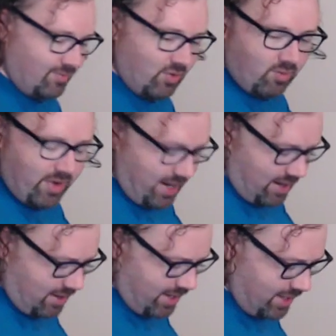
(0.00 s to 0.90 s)

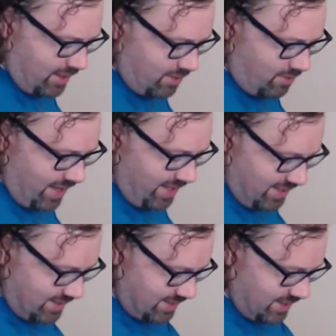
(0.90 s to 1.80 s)
where, you know, at
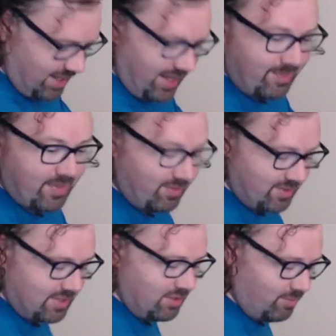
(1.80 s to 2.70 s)
this time it would
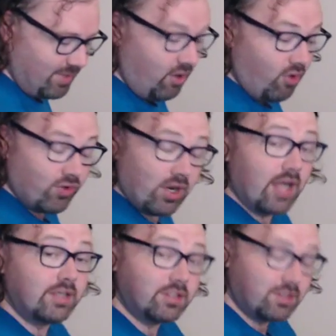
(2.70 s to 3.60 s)
still be over
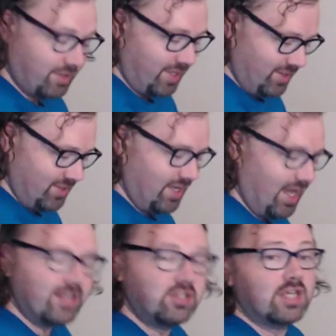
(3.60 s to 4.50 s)
100 degrees.
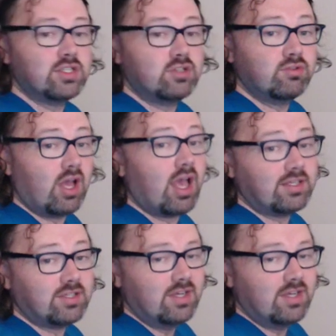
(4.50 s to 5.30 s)
I just do not.